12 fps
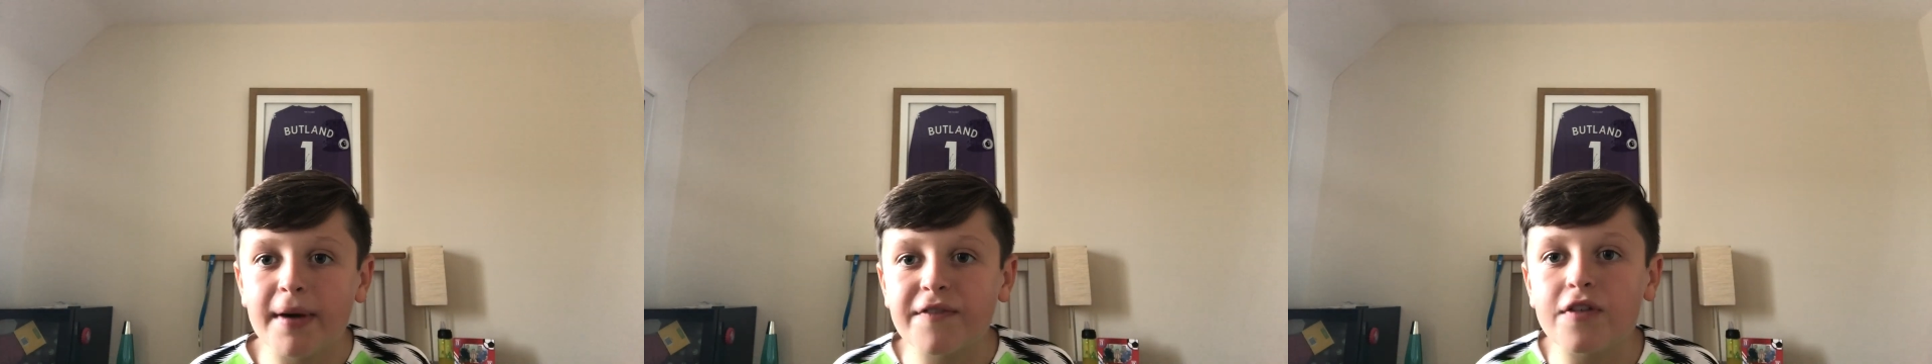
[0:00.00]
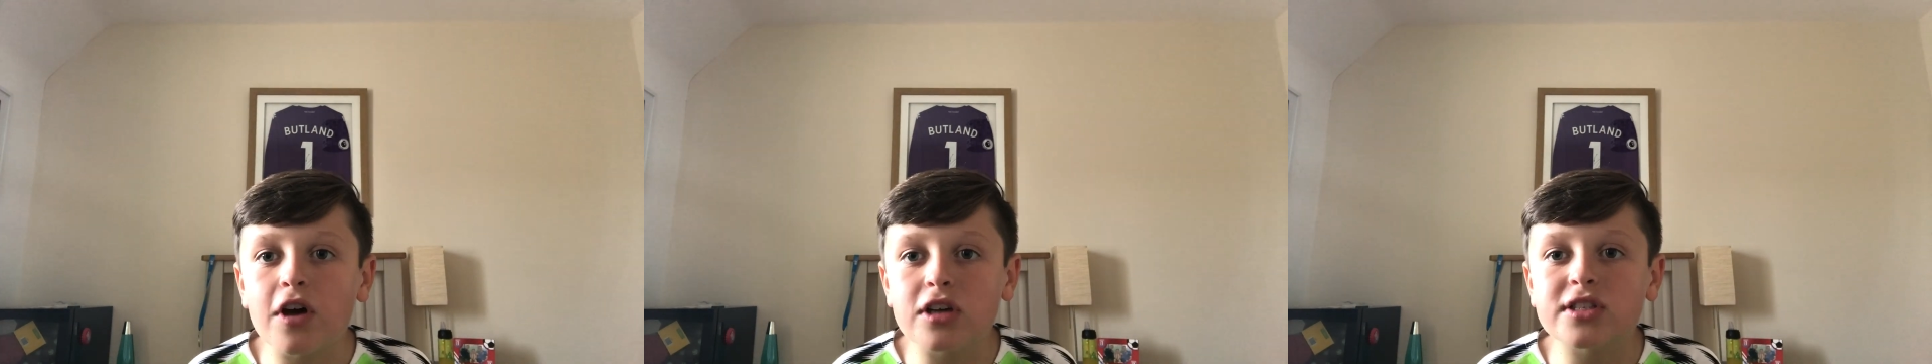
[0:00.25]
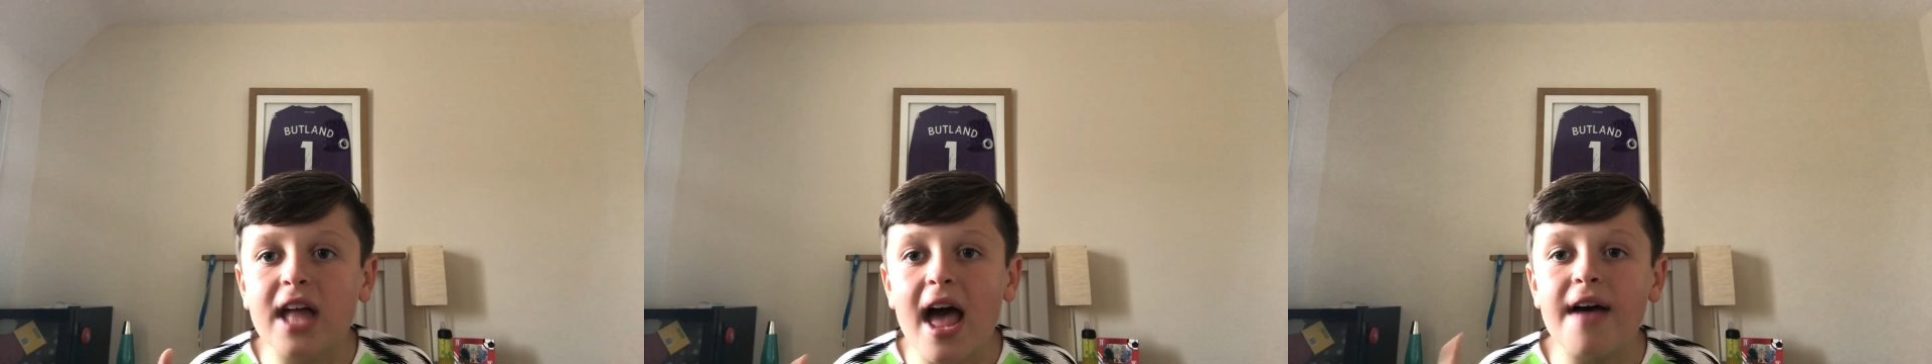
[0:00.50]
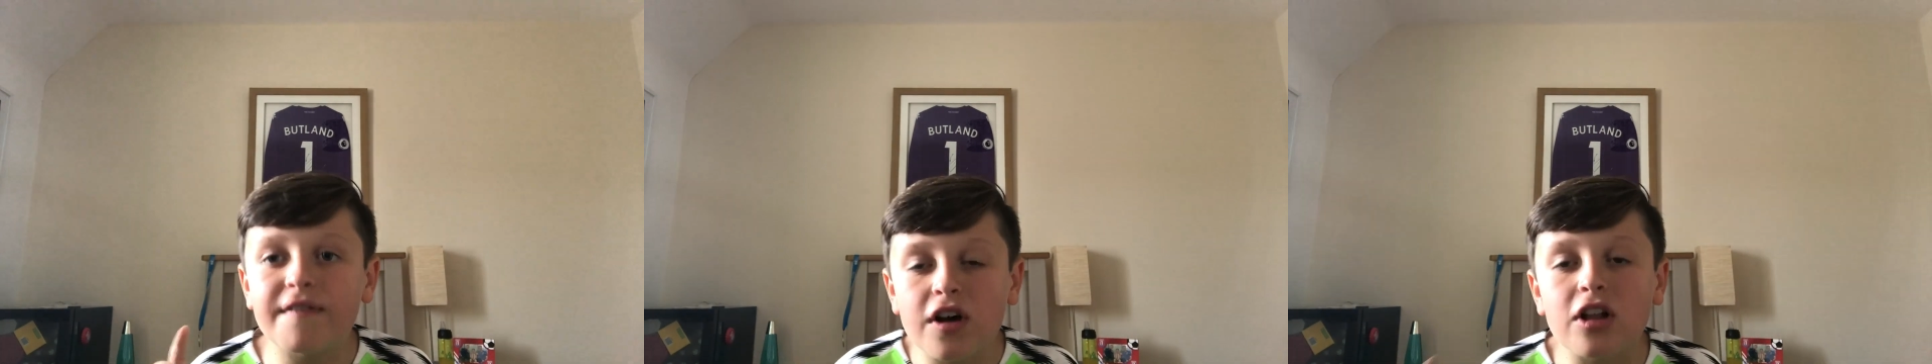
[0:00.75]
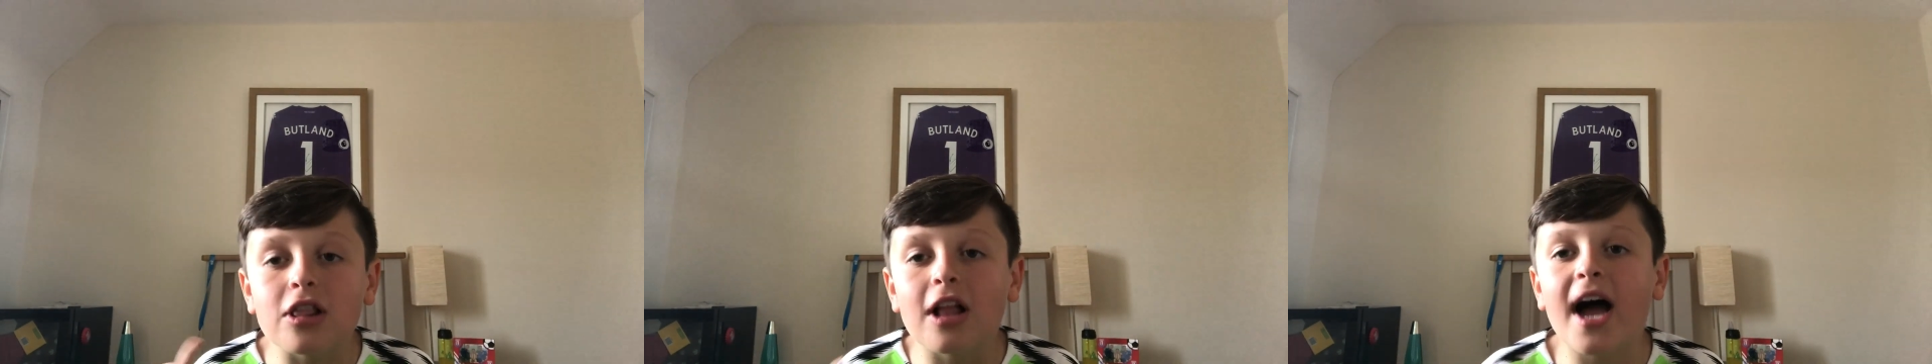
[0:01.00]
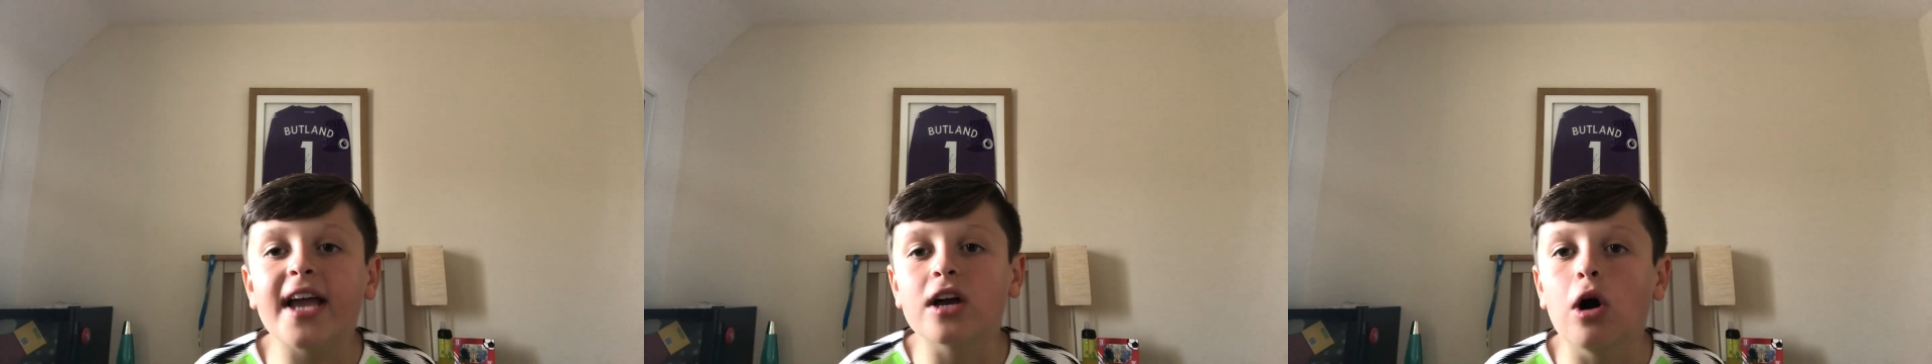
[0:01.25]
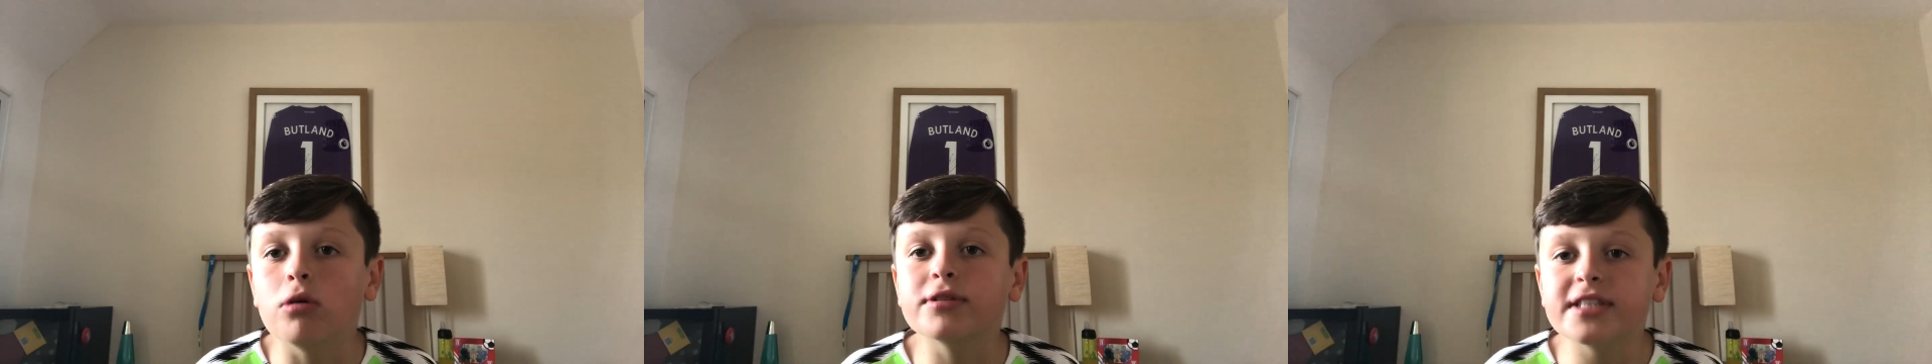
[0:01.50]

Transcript: my first ever light goal